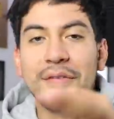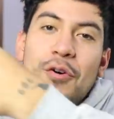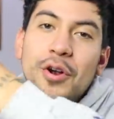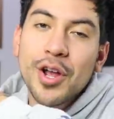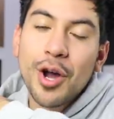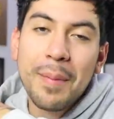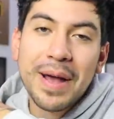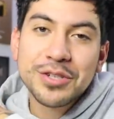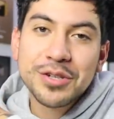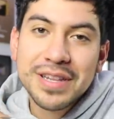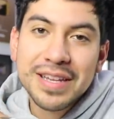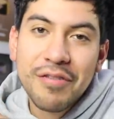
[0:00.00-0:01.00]
Before you go, make
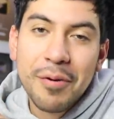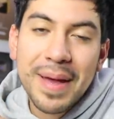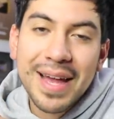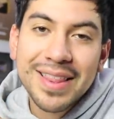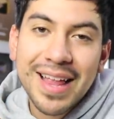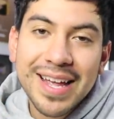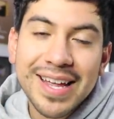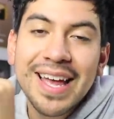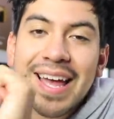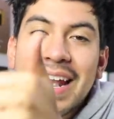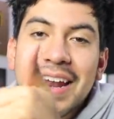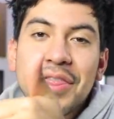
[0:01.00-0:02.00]
sure to leave a big like
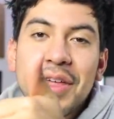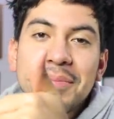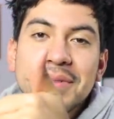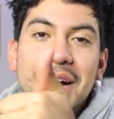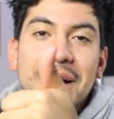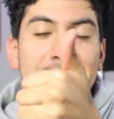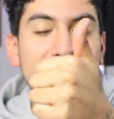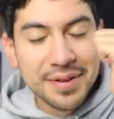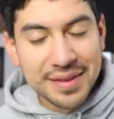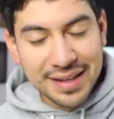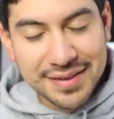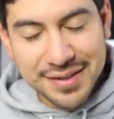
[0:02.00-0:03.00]
and a thumbs up.
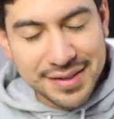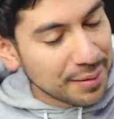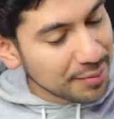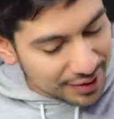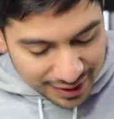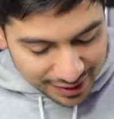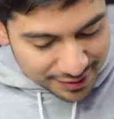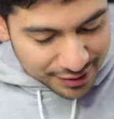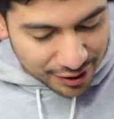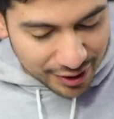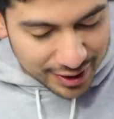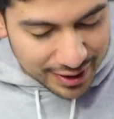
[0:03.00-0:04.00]
That's the same thing,
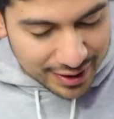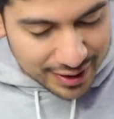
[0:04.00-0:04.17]
sorry.